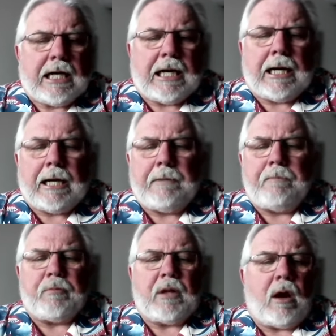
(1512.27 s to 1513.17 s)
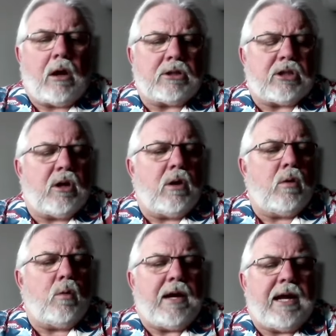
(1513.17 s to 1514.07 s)

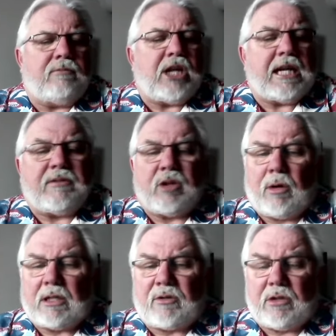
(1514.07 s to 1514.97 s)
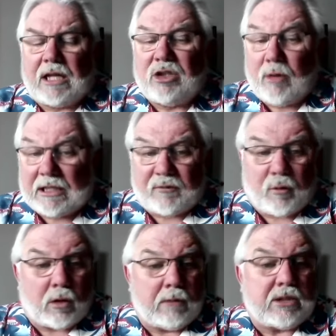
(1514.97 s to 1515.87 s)
Also, we have change of address
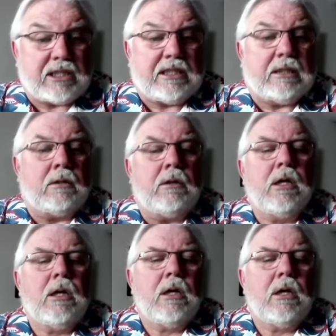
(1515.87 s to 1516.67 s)
forms still.